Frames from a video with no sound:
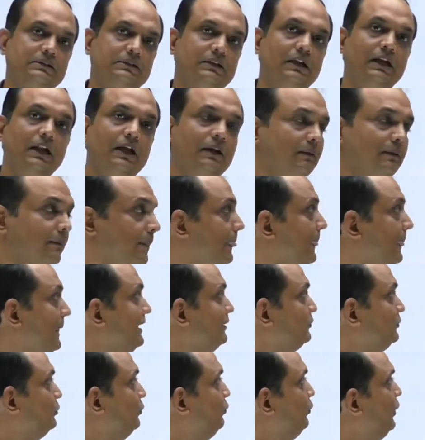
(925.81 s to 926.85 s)
Clear?
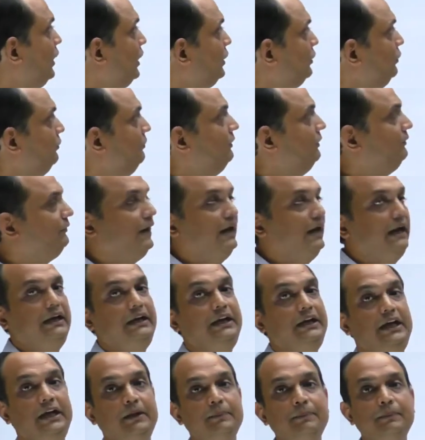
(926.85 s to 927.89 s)
So what you will
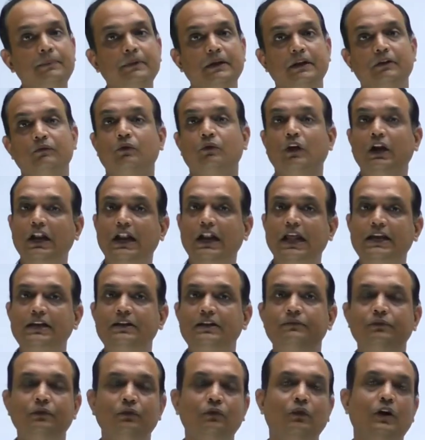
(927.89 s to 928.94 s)
find deep in one line
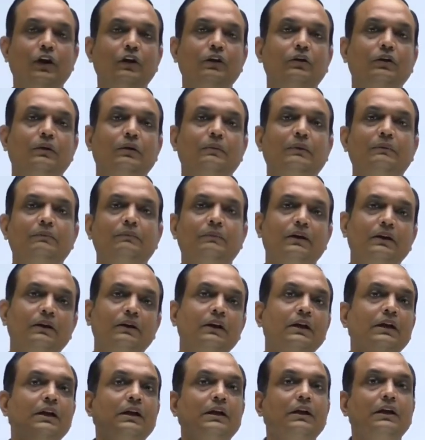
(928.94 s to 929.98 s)
if you want to
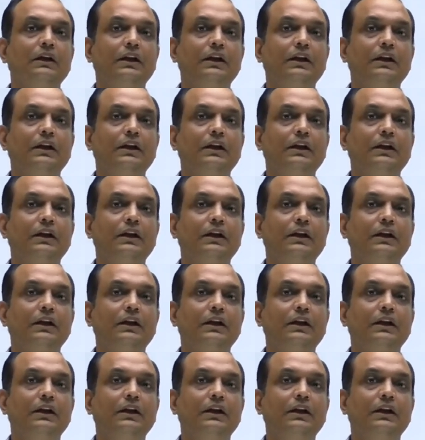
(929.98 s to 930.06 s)
remember